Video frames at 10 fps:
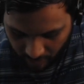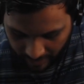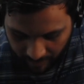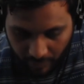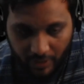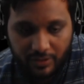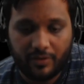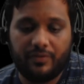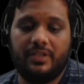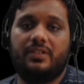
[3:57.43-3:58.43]
employees
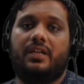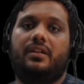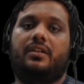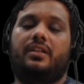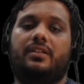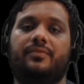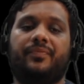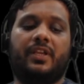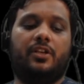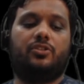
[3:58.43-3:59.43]
of listed entities.
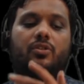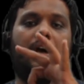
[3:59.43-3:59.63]
So